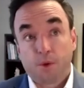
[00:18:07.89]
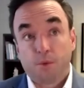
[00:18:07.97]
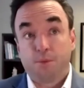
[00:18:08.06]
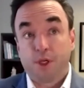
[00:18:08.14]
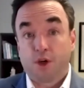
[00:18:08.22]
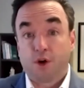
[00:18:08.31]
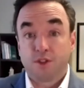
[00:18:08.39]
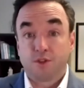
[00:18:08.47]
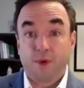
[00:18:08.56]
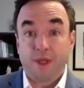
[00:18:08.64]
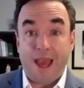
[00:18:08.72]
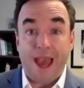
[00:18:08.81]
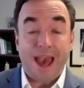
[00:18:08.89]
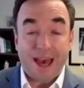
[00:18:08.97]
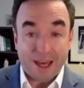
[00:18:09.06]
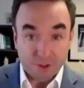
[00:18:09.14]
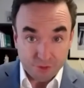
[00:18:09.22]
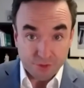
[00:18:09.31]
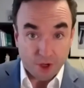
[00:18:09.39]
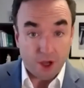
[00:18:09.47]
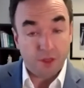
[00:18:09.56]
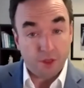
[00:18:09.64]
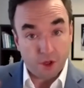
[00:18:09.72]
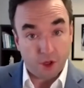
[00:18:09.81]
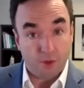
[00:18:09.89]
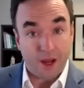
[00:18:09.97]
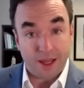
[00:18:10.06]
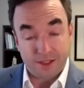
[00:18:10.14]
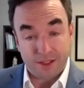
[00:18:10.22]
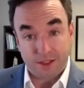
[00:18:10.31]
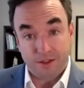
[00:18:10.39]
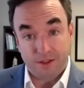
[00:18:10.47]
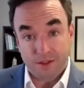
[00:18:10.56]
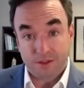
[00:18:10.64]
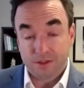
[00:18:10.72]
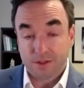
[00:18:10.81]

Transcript: Because we have on the horizon